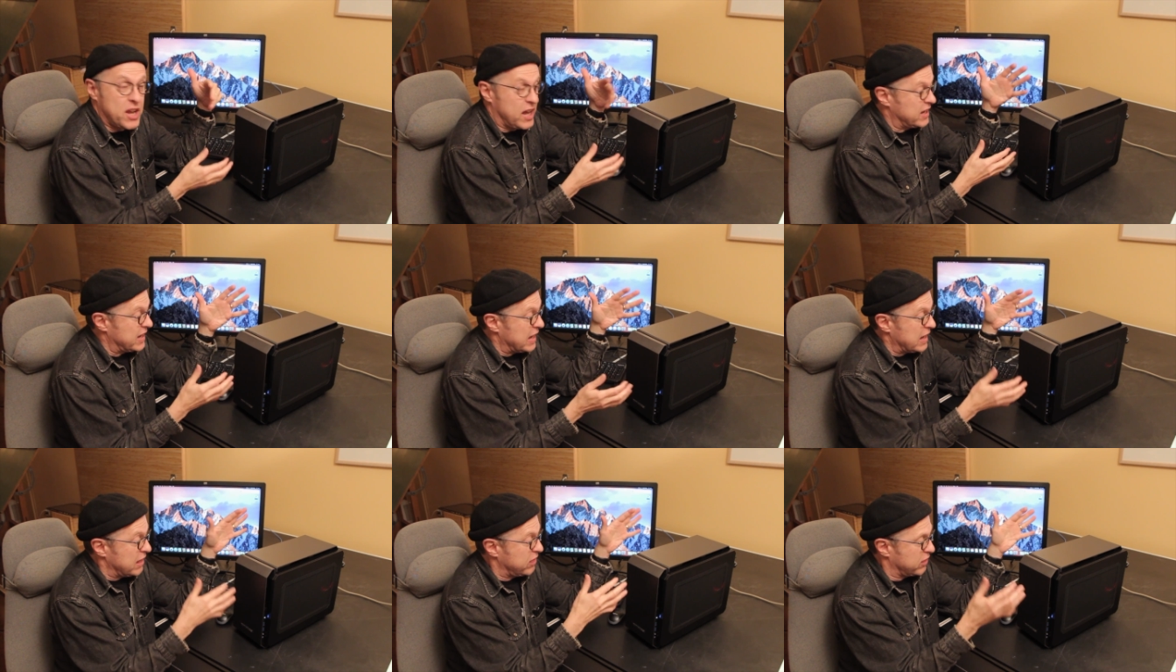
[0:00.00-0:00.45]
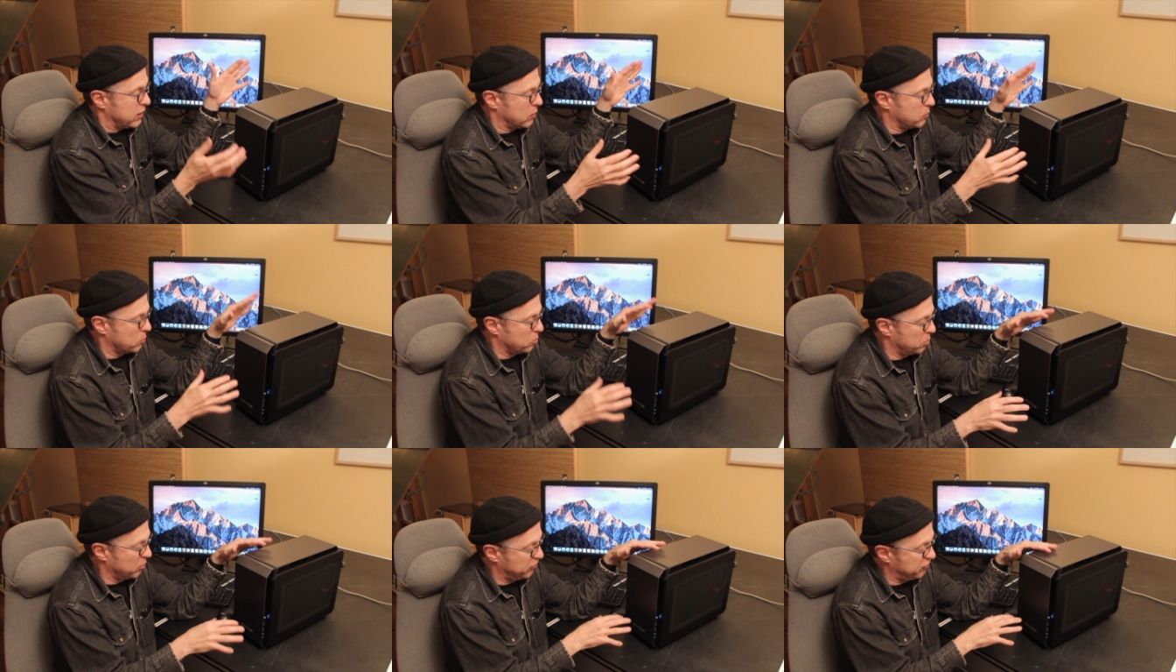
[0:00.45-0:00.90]
done
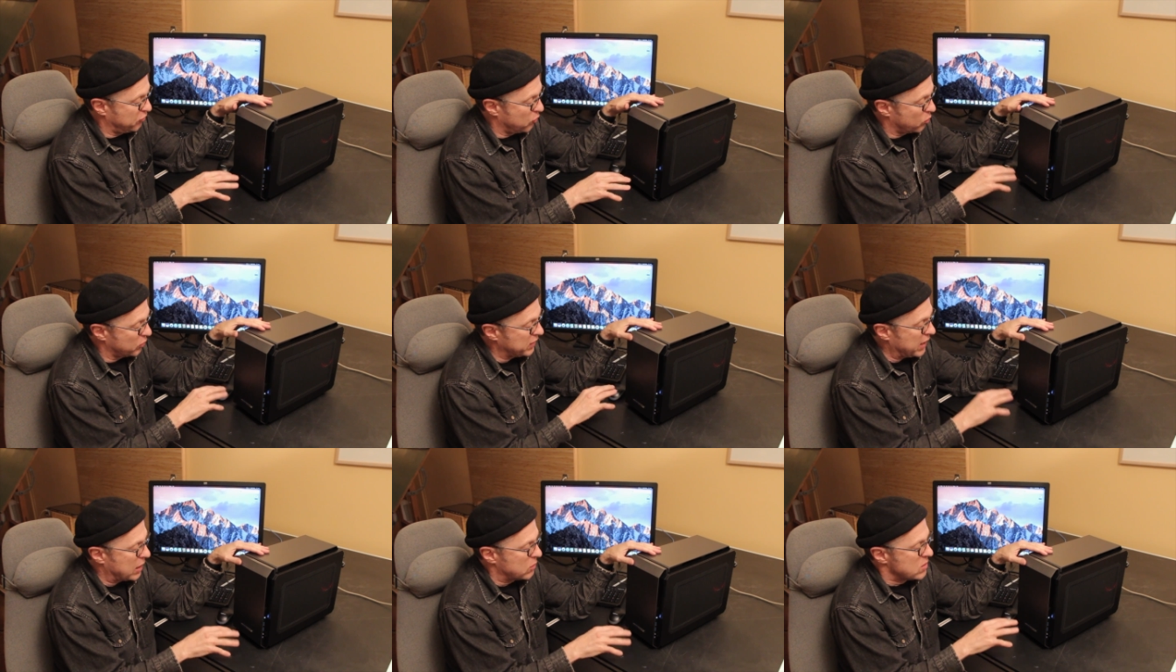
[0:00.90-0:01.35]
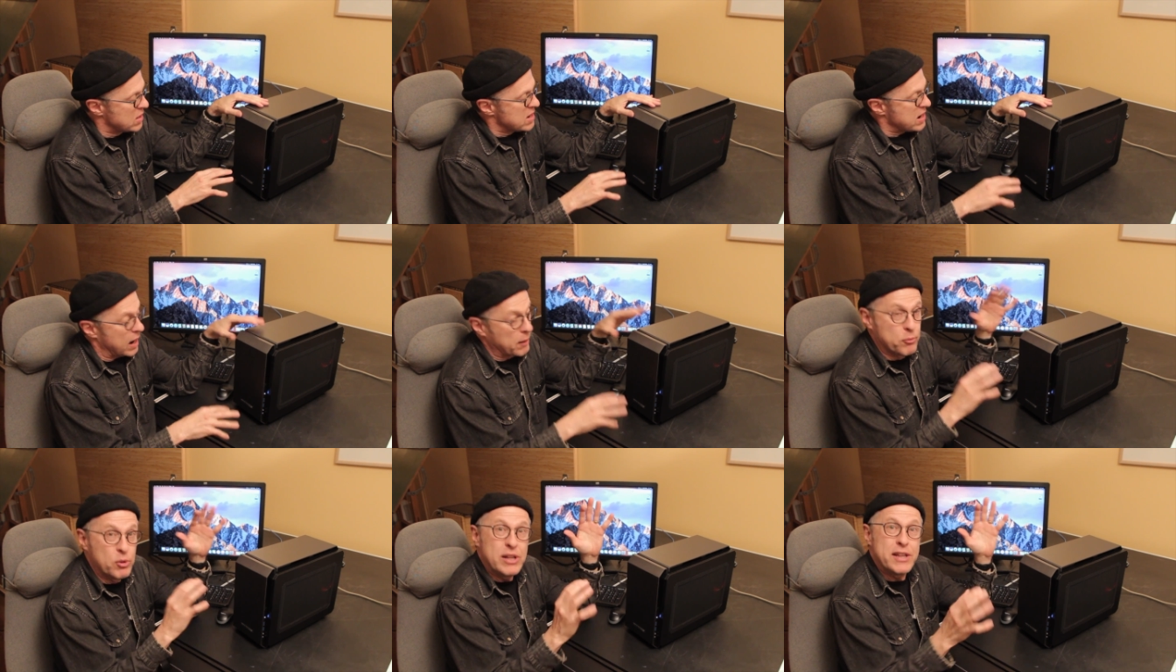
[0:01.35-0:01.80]
anything before. Now,
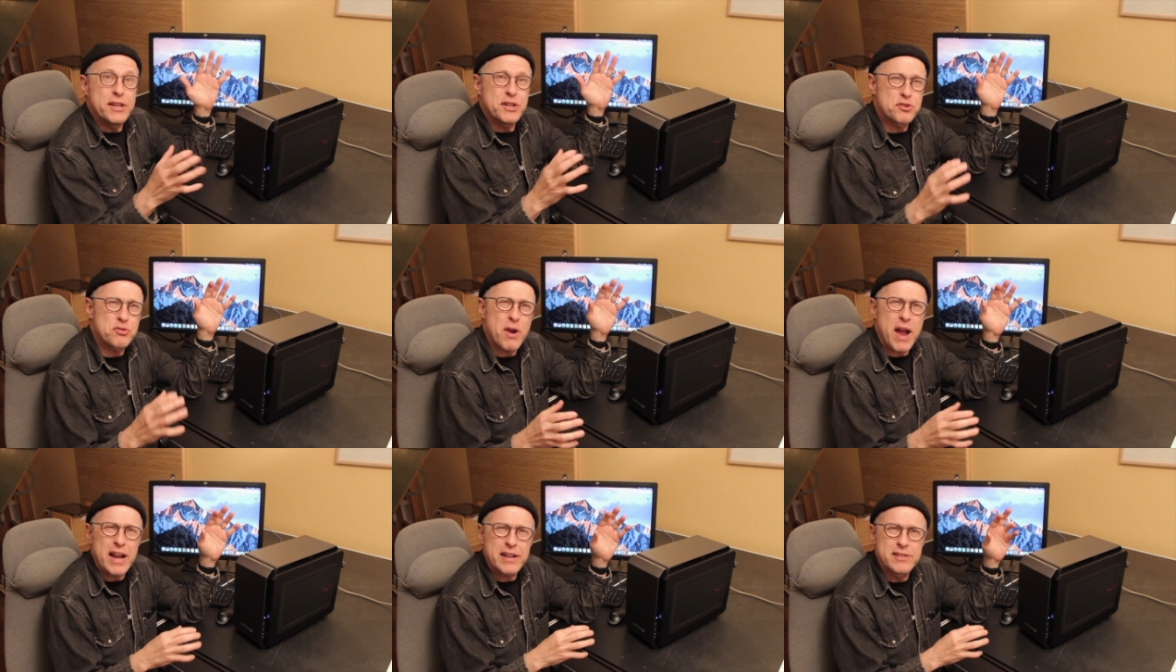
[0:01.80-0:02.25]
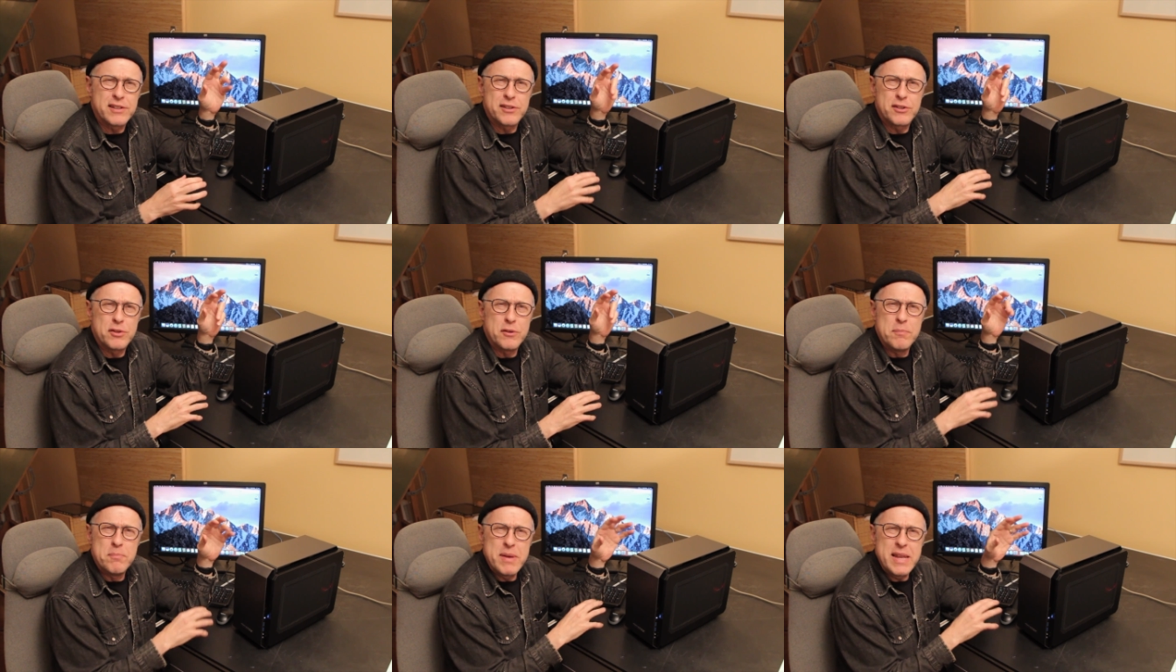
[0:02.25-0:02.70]
I'm really
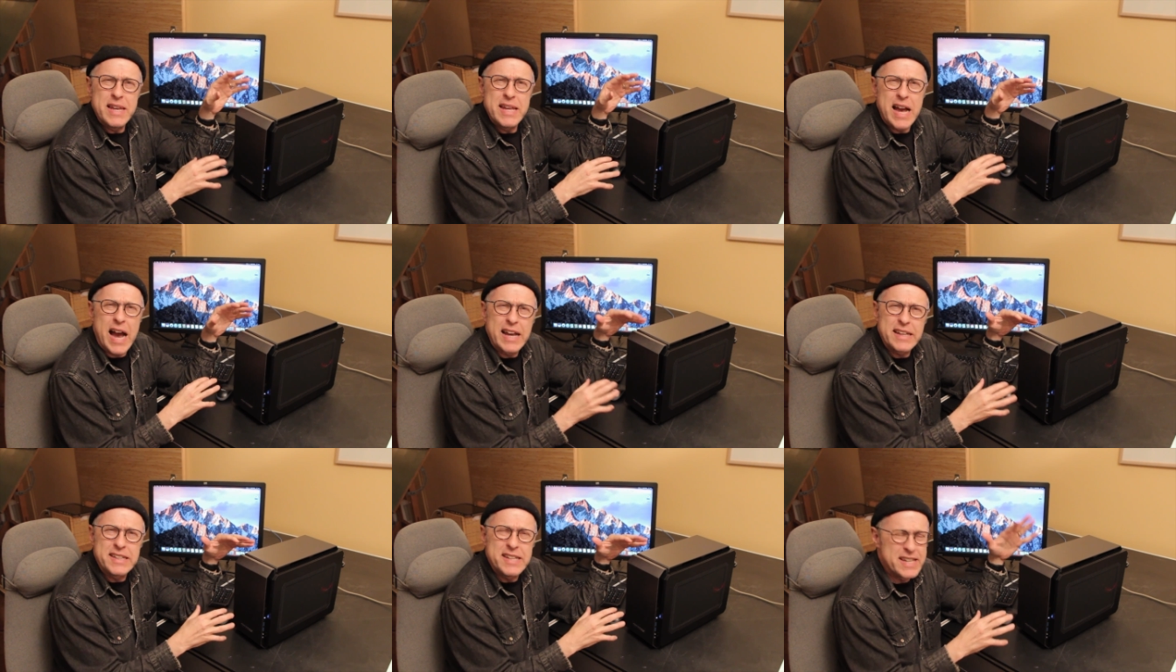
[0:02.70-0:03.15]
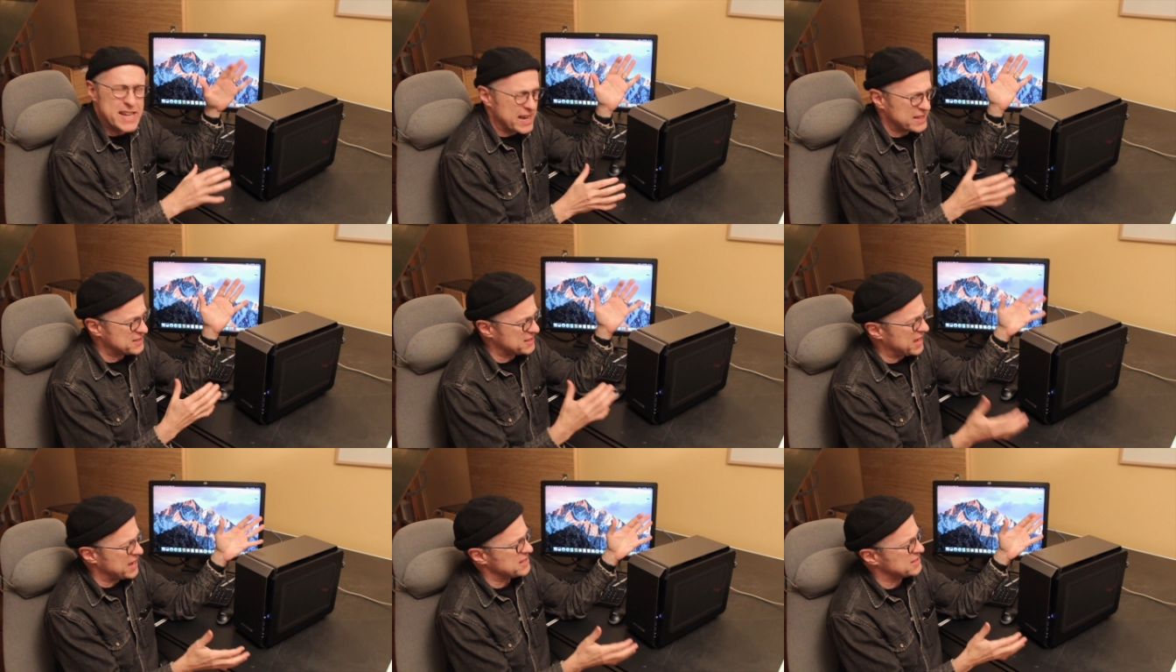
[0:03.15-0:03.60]
attracted to mini
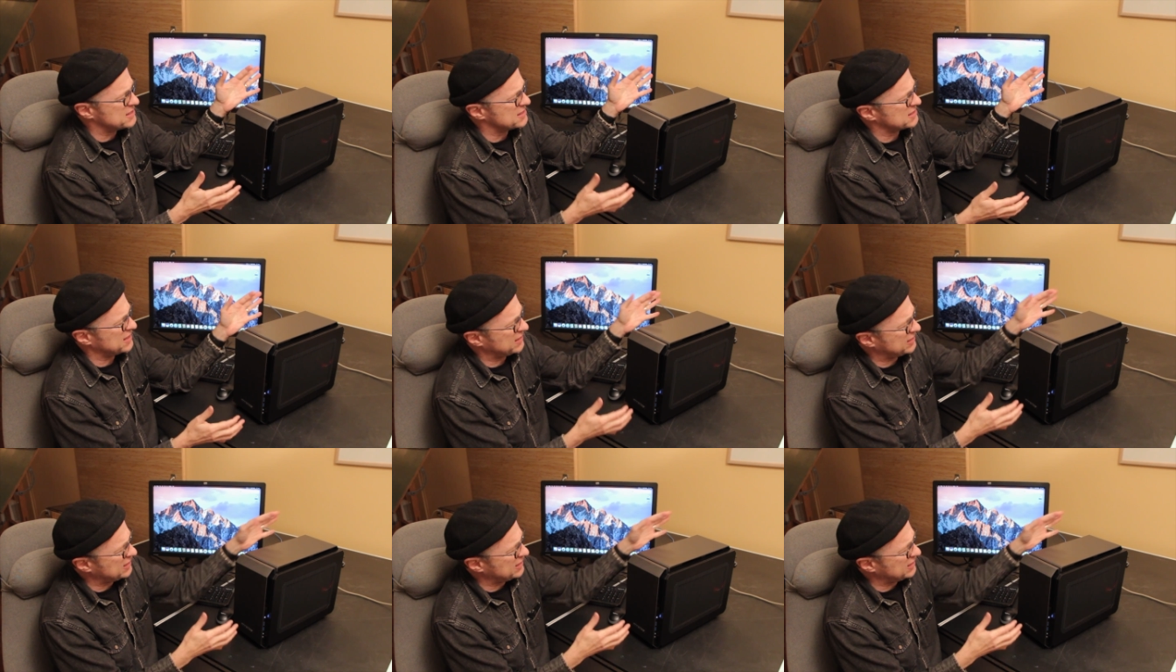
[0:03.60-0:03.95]
ITX cases.